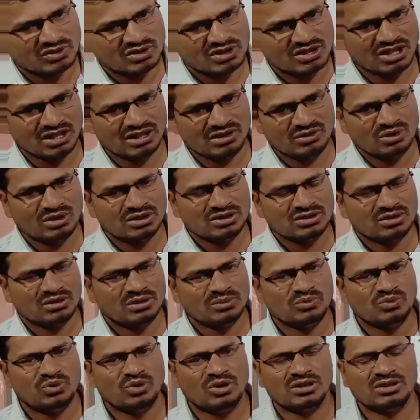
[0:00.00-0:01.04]
Conversion
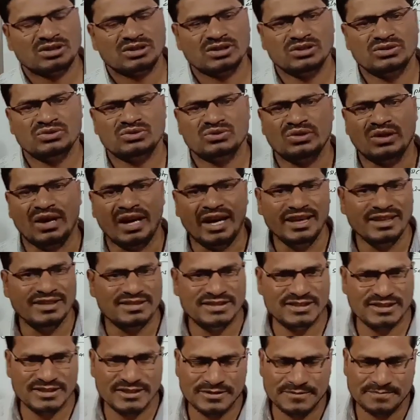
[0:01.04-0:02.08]
of water into
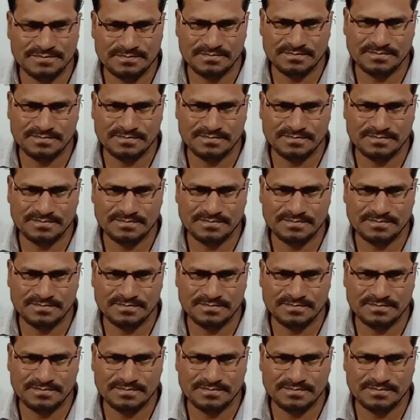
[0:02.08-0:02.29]
ice.